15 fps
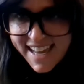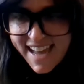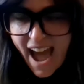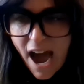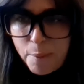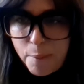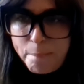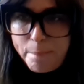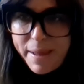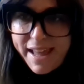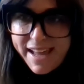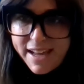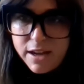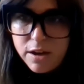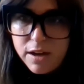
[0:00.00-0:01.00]
how
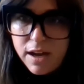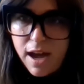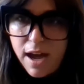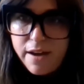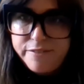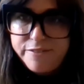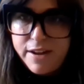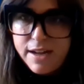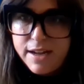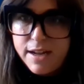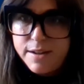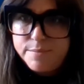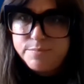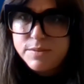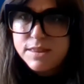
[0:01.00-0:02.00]
big of
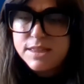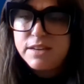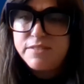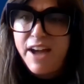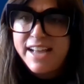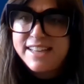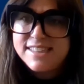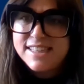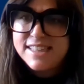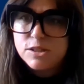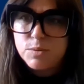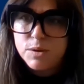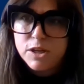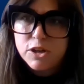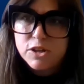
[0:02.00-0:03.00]
devices
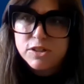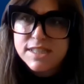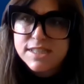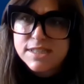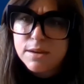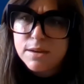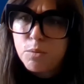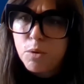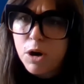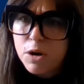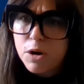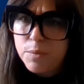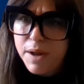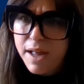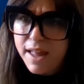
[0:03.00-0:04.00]
will your system
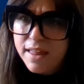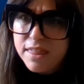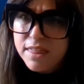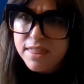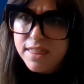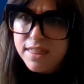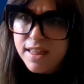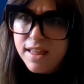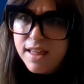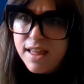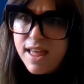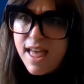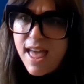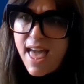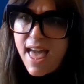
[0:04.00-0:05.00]
work with?
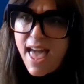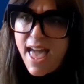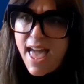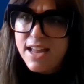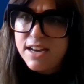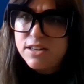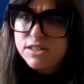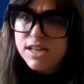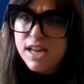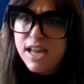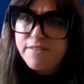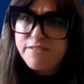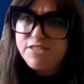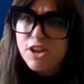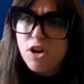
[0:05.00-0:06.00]
And
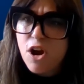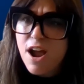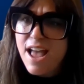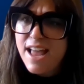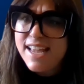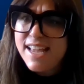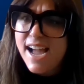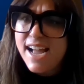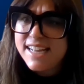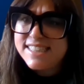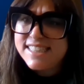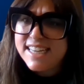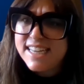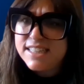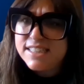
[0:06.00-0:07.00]
if there are any
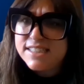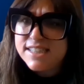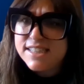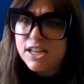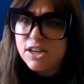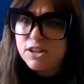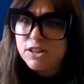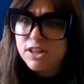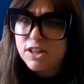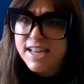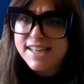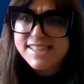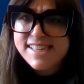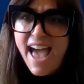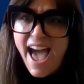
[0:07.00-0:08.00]
ideas that you're
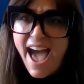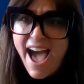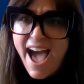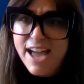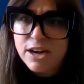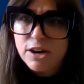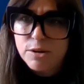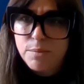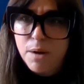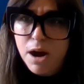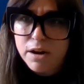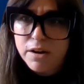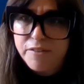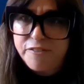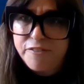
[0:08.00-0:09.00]
looking to add or
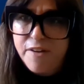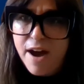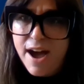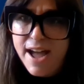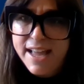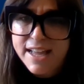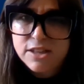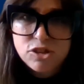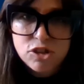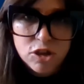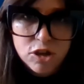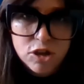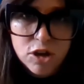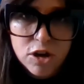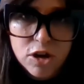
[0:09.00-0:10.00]
modify to
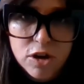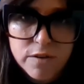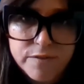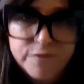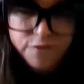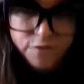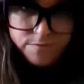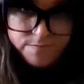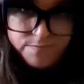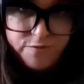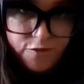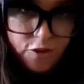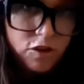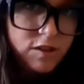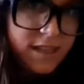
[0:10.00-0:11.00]
your
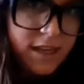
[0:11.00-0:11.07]
first